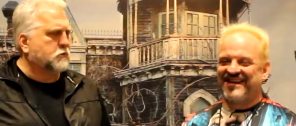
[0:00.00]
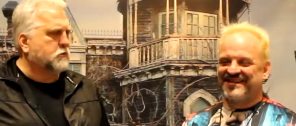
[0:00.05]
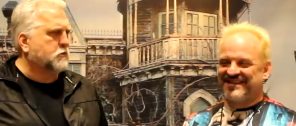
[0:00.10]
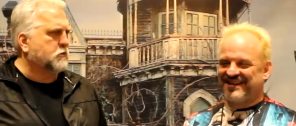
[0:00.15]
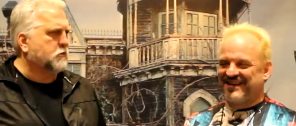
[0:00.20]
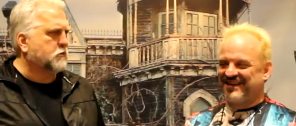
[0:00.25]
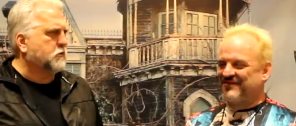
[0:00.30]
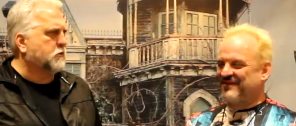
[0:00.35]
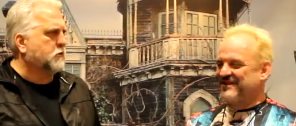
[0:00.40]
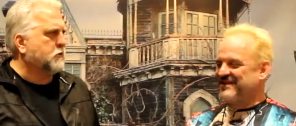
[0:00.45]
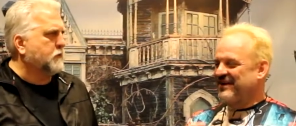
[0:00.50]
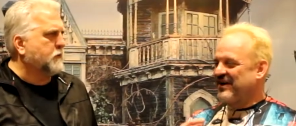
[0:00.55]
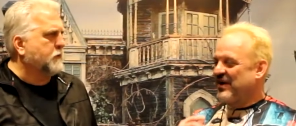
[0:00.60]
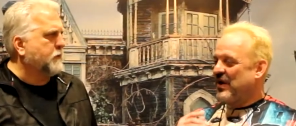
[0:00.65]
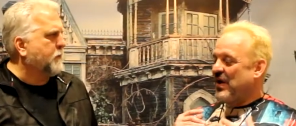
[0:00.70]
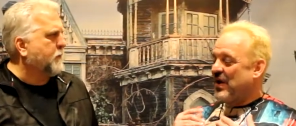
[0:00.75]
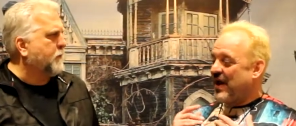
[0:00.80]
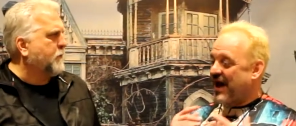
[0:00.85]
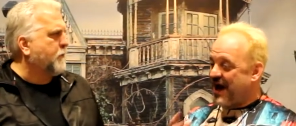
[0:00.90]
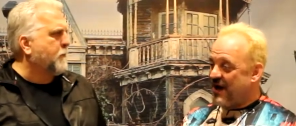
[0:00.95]
Speaker 1: I tell you, we
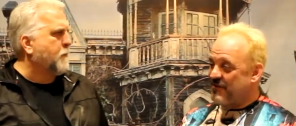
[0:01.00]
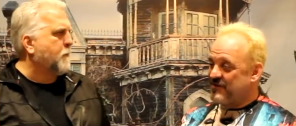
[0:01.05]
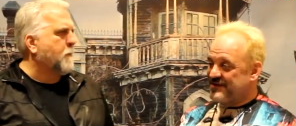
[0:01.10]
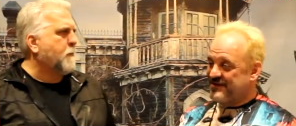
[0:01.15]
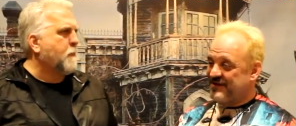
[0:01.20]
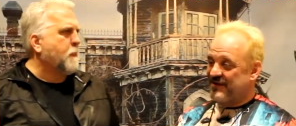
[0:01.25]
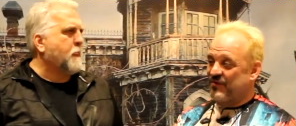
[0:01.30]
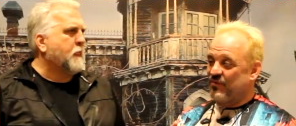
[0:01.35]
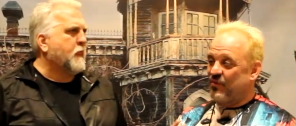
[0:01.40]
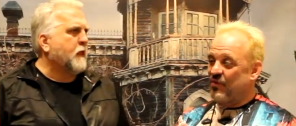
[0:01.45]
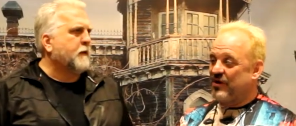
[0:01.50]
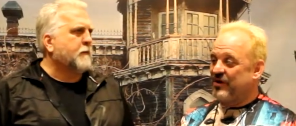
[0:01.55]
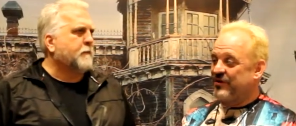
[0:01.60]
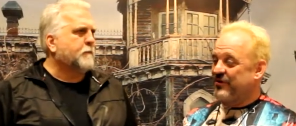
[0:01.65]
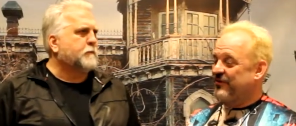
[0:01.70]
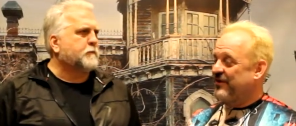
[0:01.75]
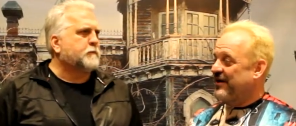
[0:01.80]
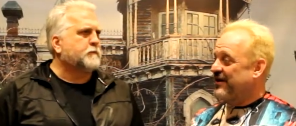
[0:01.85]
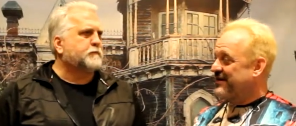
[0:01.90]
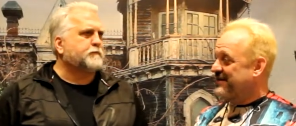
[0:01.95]
I was sitting there
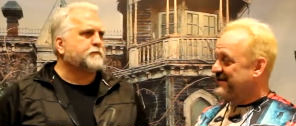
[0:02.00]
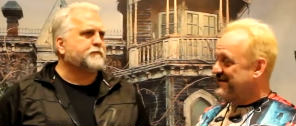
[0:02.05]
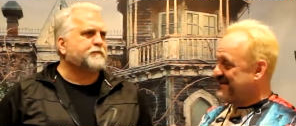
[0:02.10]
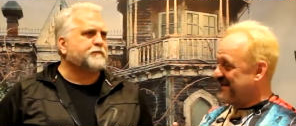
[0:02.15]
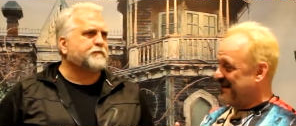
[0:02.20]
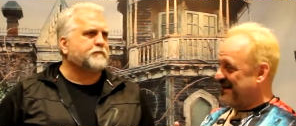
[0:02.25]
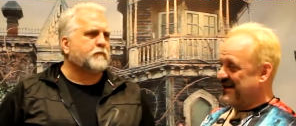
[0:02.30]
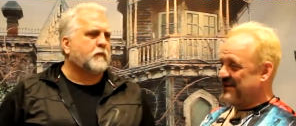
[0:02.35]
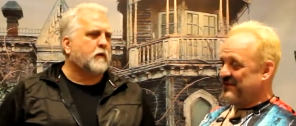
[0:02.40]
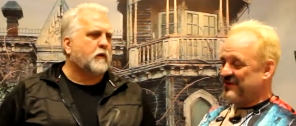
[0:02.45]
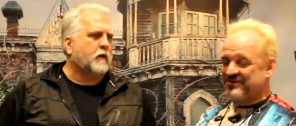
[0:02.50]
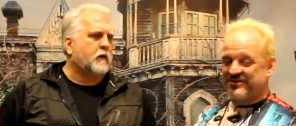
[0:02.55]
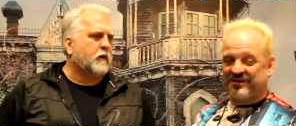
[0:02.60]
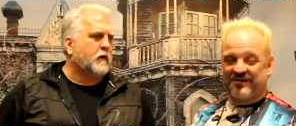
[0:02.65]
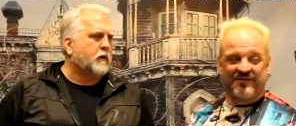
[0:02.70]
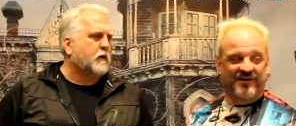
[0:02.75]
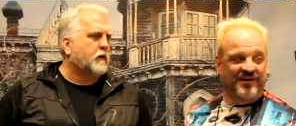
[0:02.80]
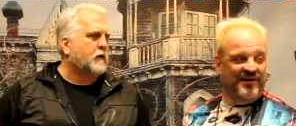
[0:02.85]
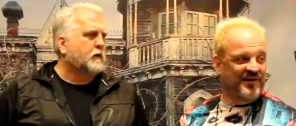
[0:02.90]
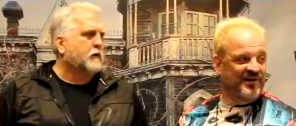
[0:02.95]
wandering around these tables
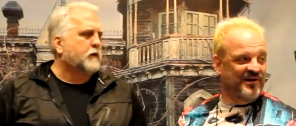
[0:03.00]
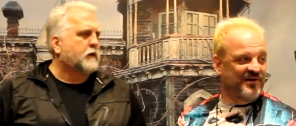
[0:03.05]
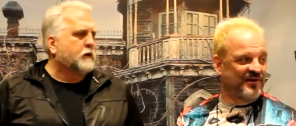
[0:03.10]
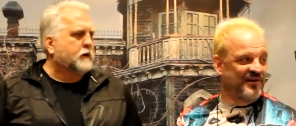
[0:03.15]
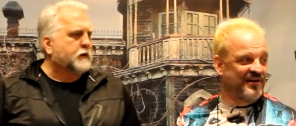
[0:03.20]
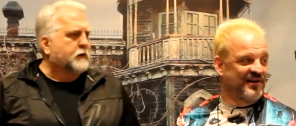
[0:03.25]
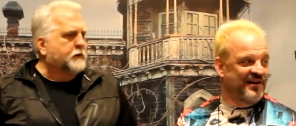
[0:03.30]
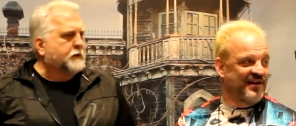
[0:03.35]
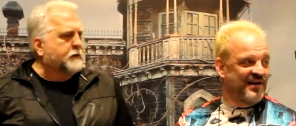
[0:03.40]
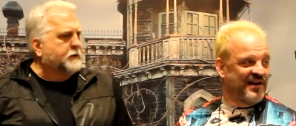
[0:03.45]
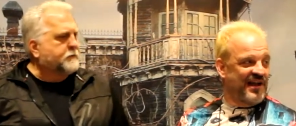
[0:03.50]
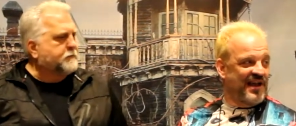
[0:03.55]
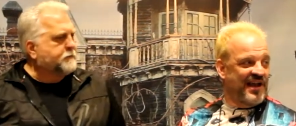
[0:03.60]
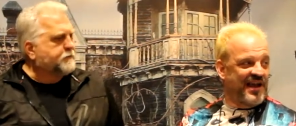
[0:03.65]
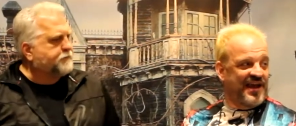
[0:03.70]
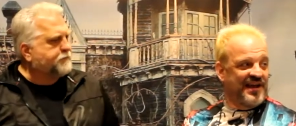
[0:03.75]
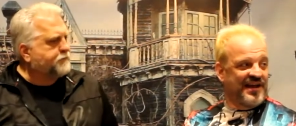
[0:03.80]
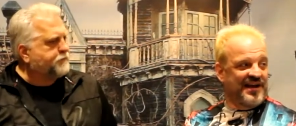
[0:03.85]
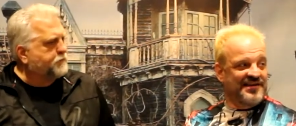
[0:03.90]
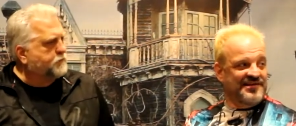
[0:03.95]
over here,
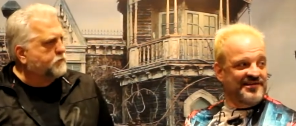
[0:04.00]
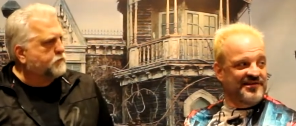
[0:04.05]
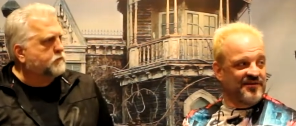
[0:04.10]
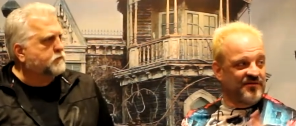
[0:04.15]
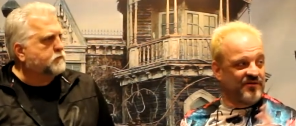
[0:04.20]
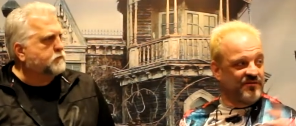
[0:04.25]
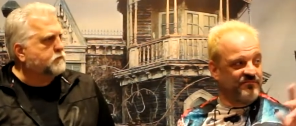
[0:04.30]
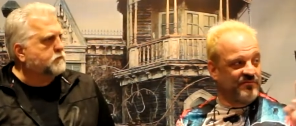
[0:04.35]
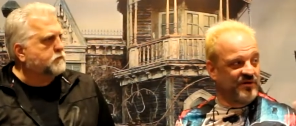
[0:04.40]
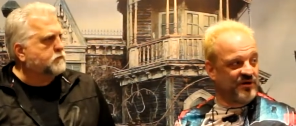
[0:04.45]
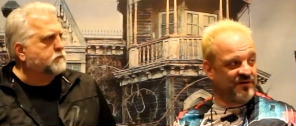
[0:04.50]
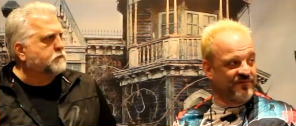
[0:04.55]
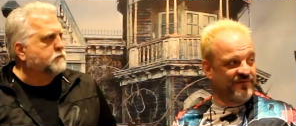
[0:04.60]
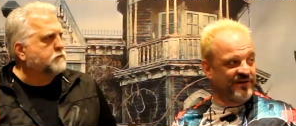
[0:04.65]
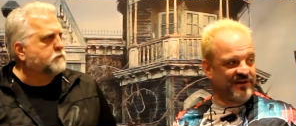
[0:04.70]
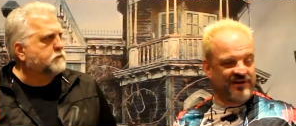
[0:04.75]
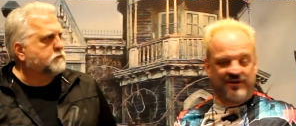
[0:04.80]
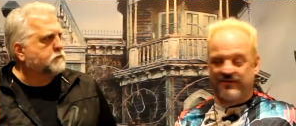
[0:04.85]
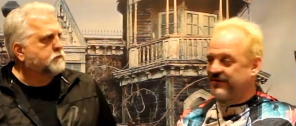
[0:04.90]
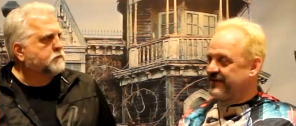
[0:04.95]
and I saw a
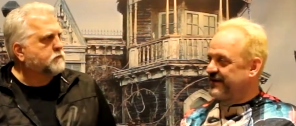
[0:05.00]
movie over